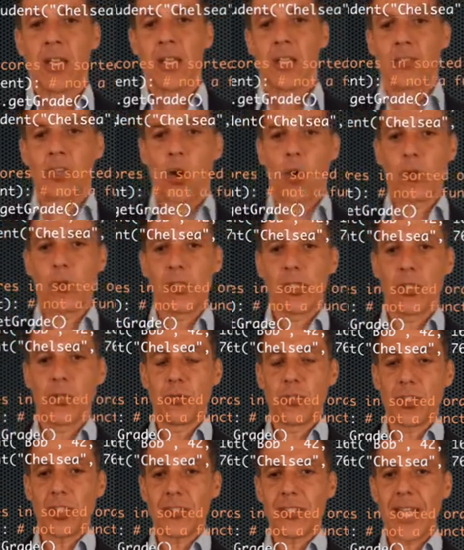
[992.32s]
So you
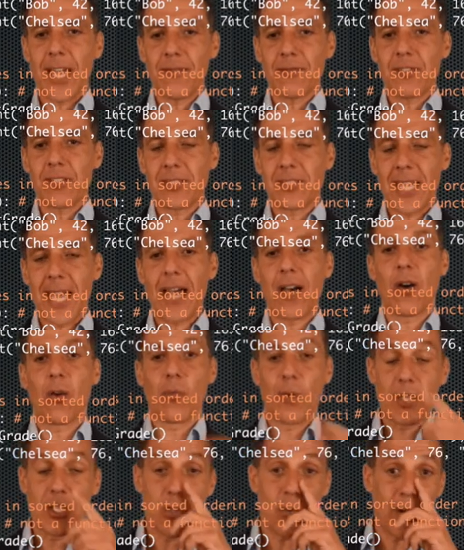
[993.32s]
just have to tell
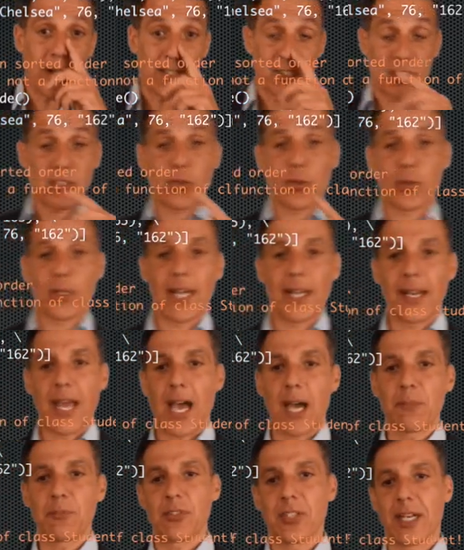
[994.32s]
when you want to sort on
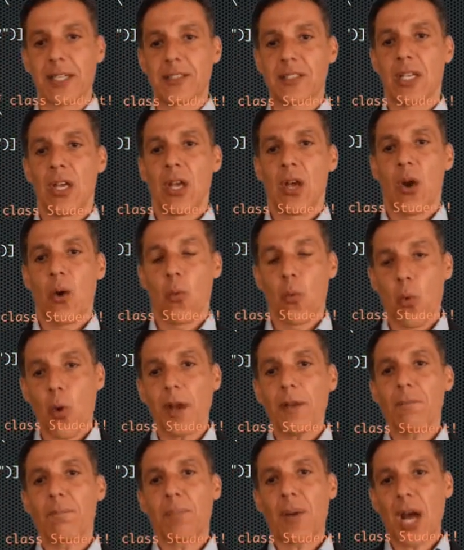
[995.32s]
objects,
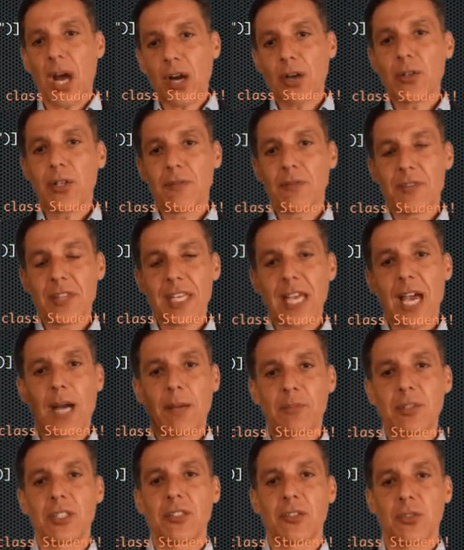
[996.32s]
what part of the
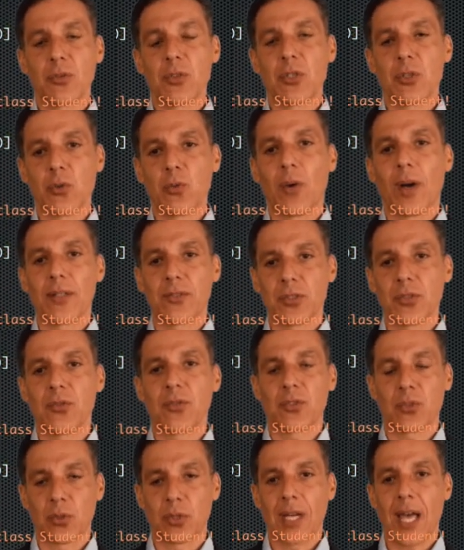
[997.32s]
object do you want to
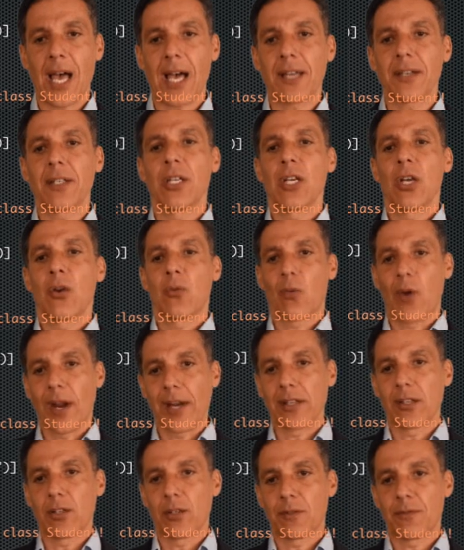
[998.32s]
sort on?
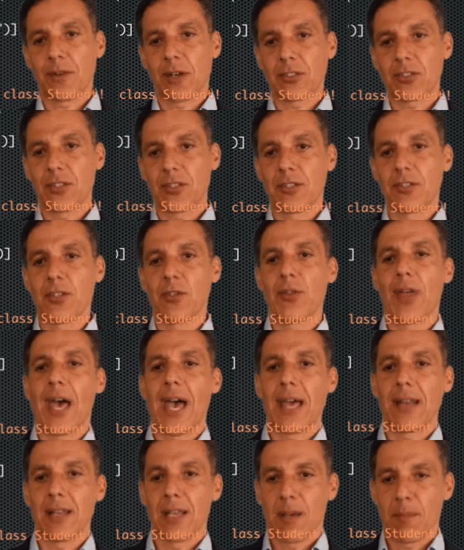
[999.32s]
Write a little function to do
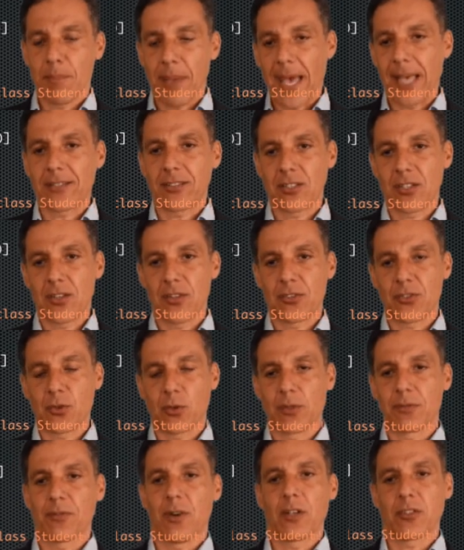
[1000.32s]
that, pass it to the
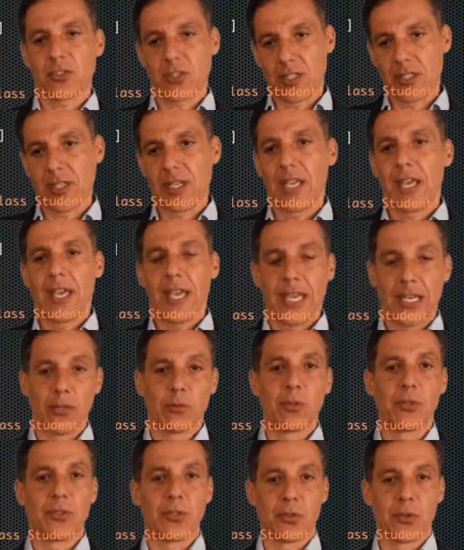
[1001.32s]
sort function, and it
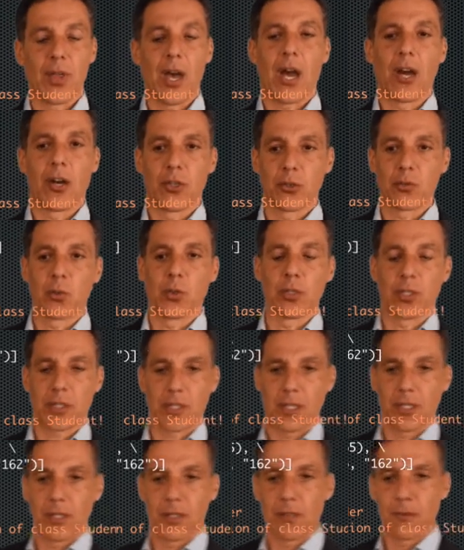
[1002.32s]
will do the hard work
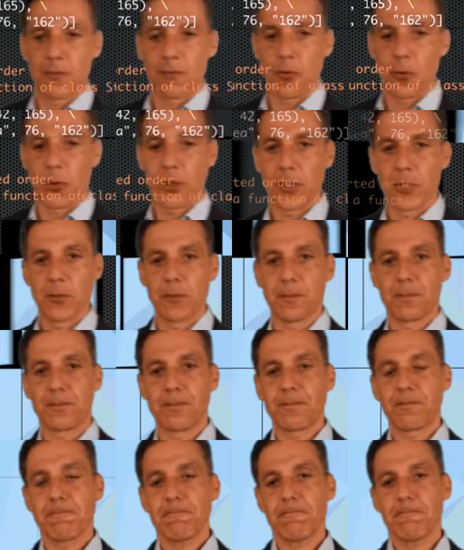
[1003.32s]
for
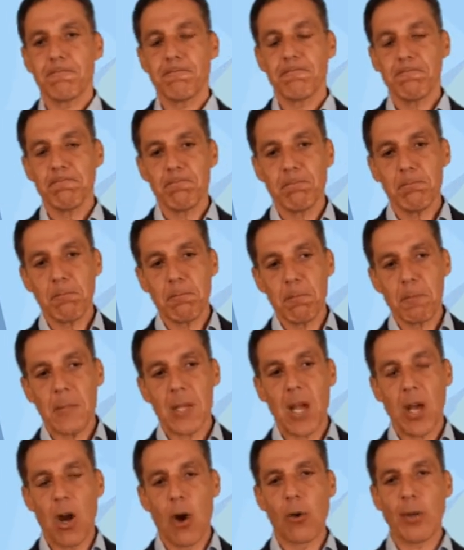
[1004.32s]

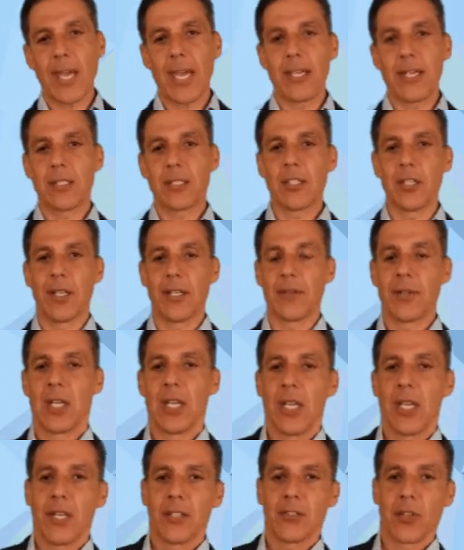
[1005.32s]
you. Okay, good.
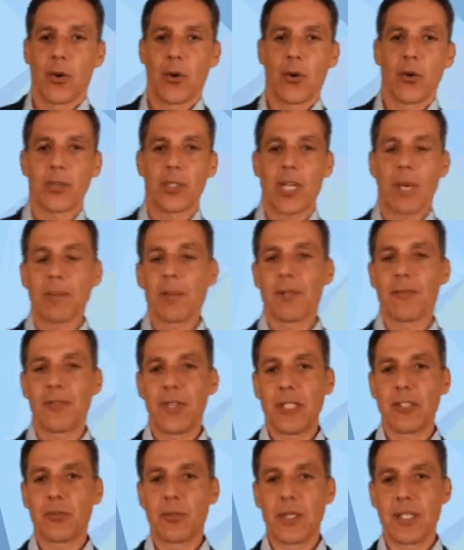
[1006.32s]
So a couple of
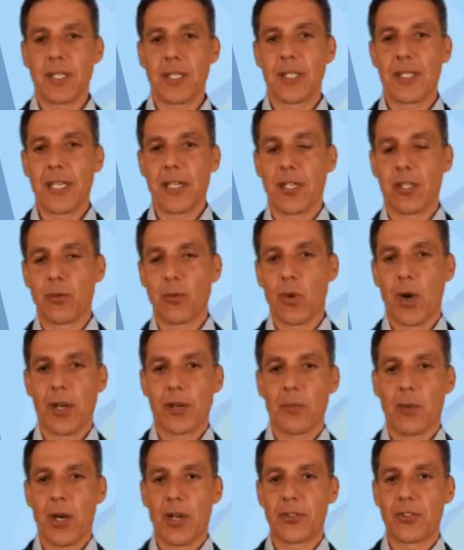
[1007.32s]
things we did here.
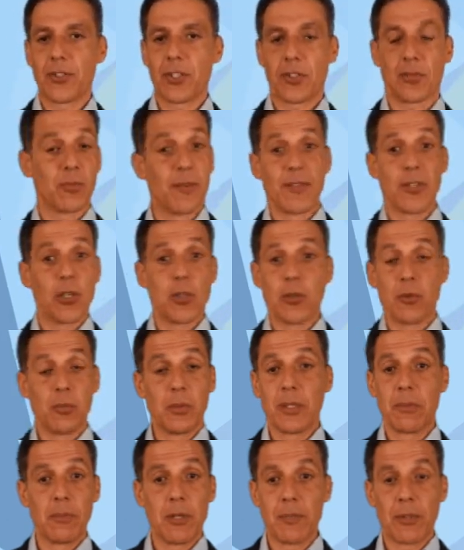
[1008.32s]
One was just review.
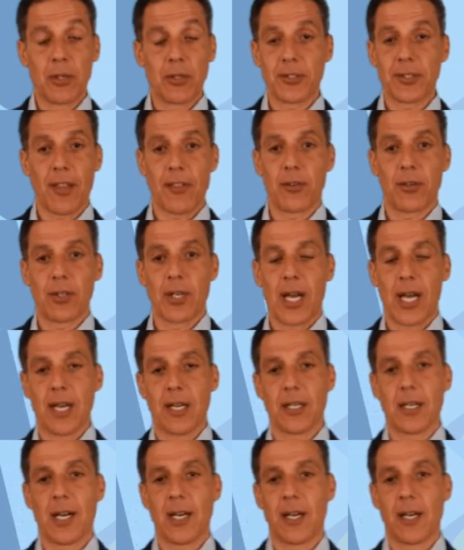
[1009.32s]
We, we built another
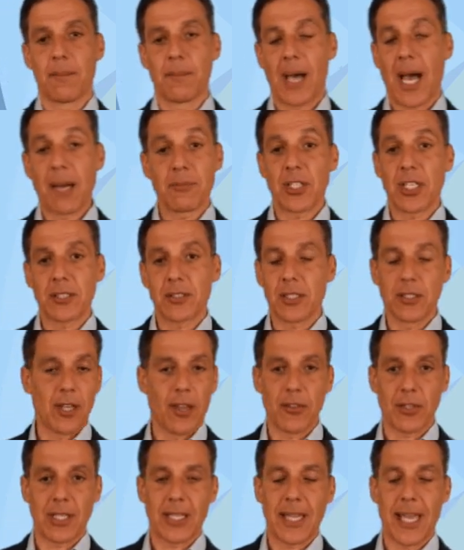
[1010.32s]
uh, um, object,
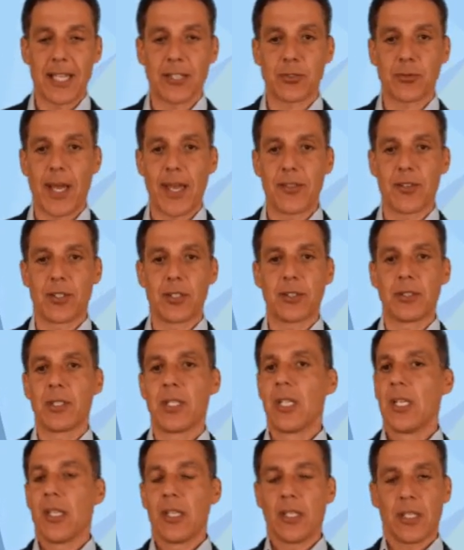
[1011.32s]
another class rather,
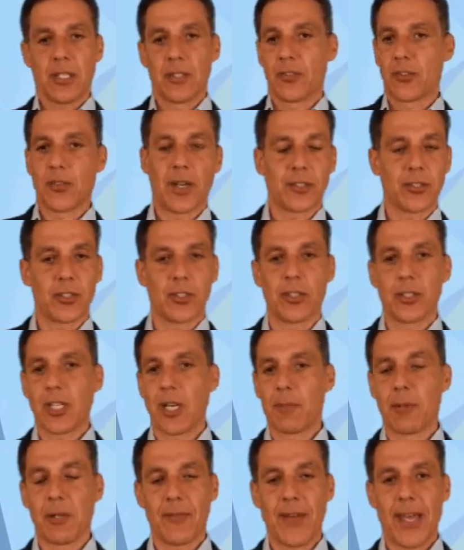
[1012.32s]
constructor, a
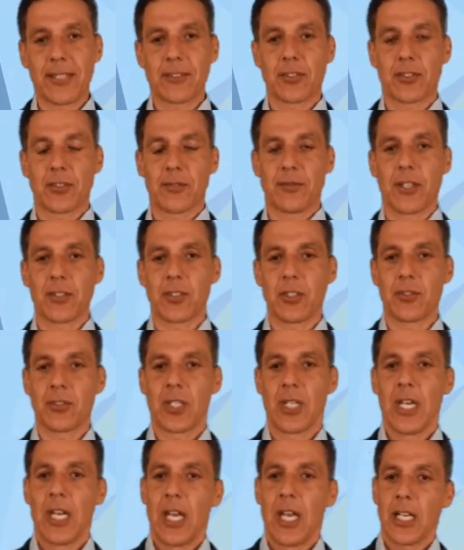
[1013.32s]
couple of accessor functions.
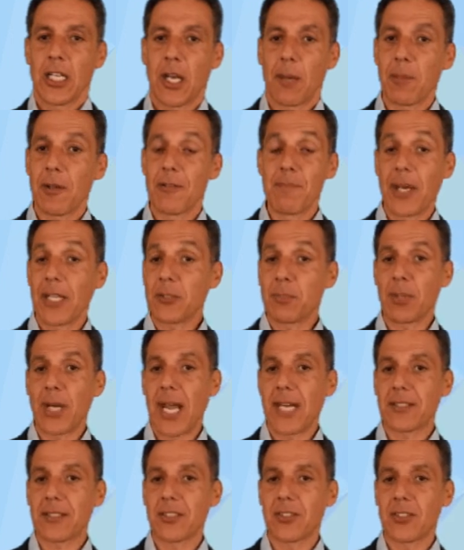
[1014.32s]
A couple of best
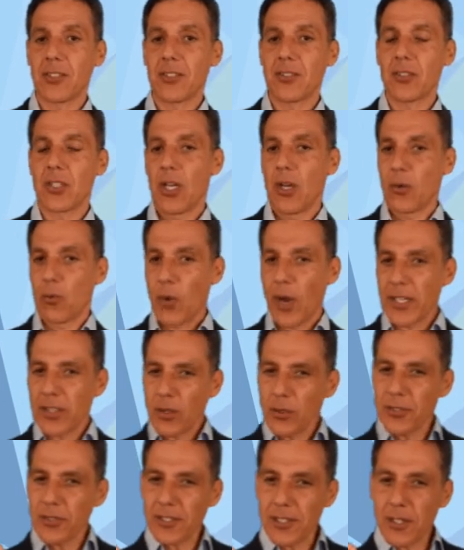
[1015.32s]
practices, write
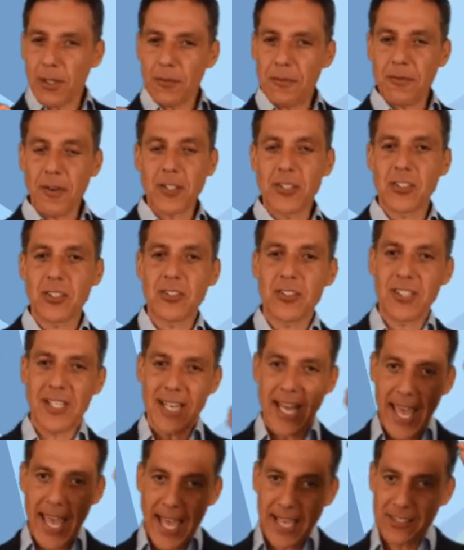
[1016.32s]
those little functions
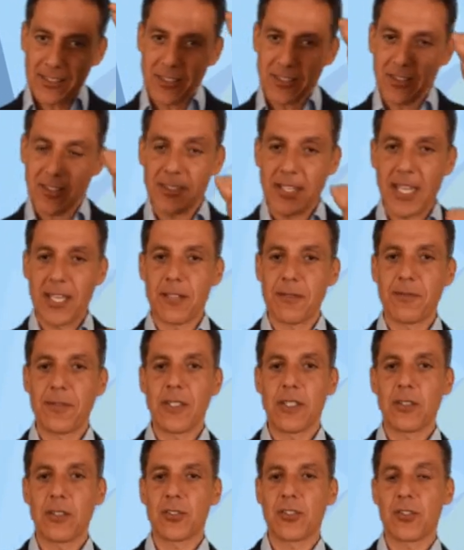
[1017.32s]
that access the data
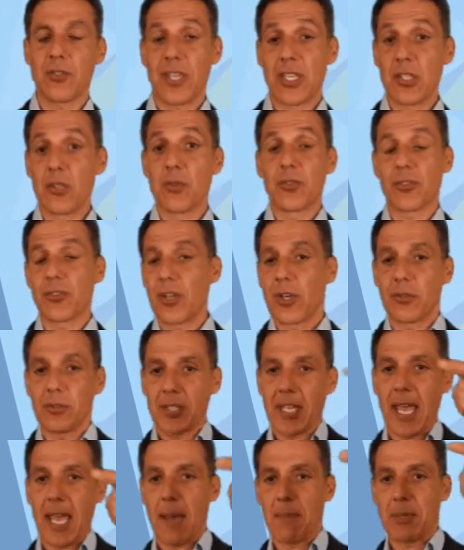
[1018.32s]
field so that users aren't
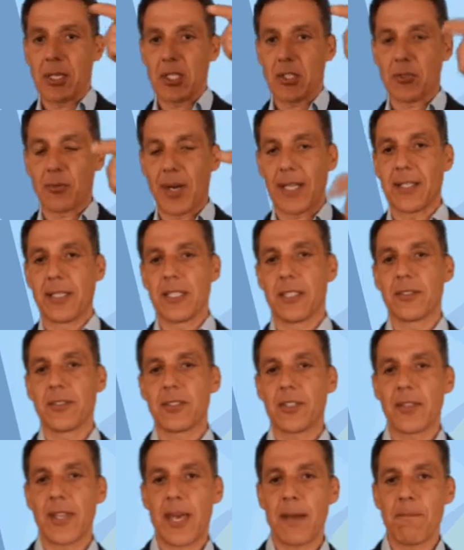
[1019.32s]
tapping directly
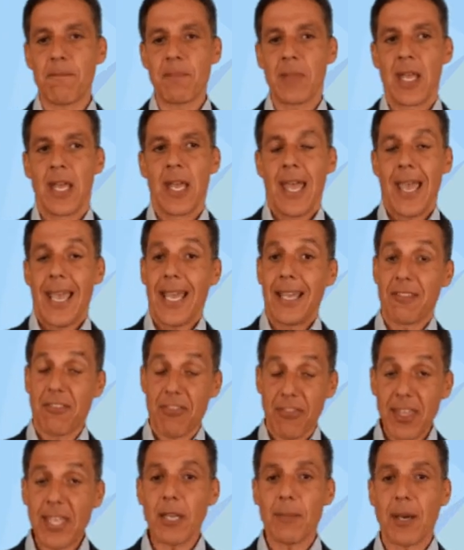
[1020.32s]
into them. And
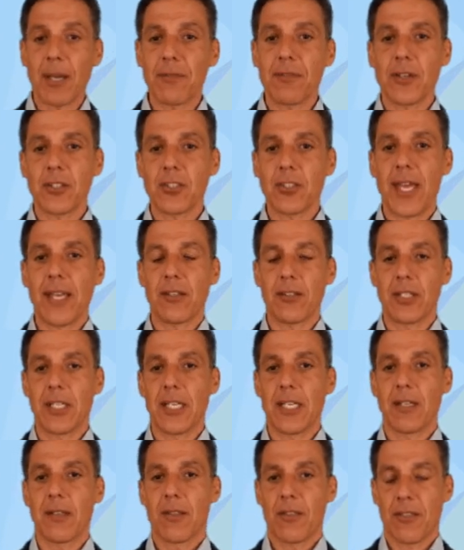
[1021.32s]
think about
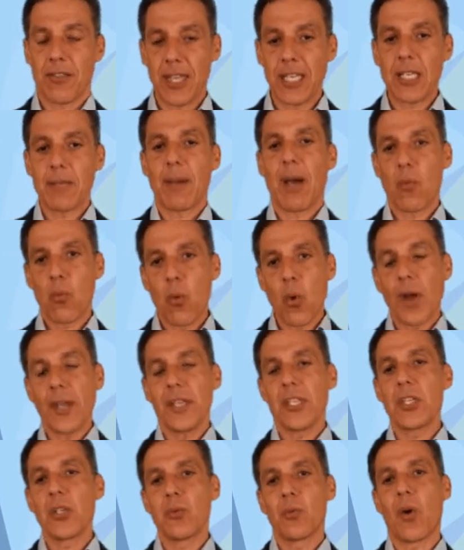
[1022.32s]
functionality. Think about
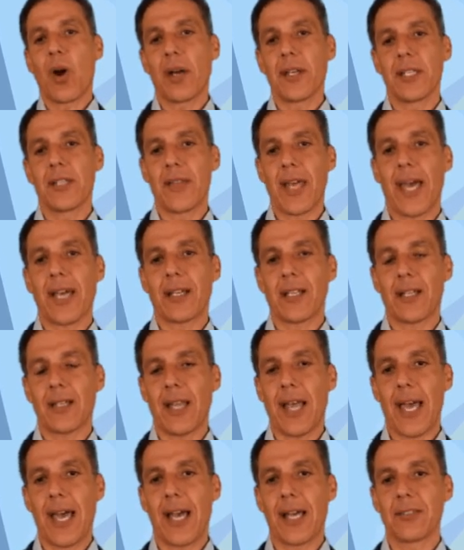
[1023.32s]
what you want in that
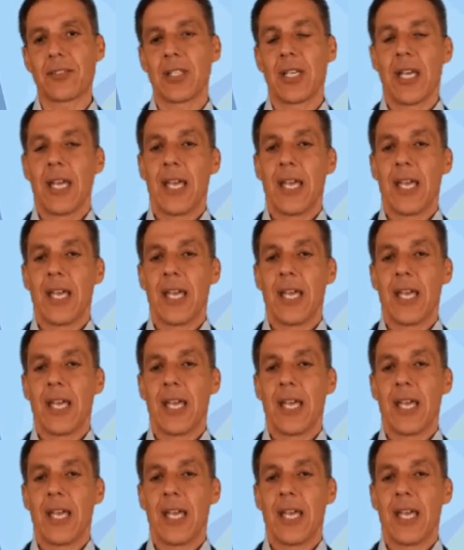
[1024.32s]
class.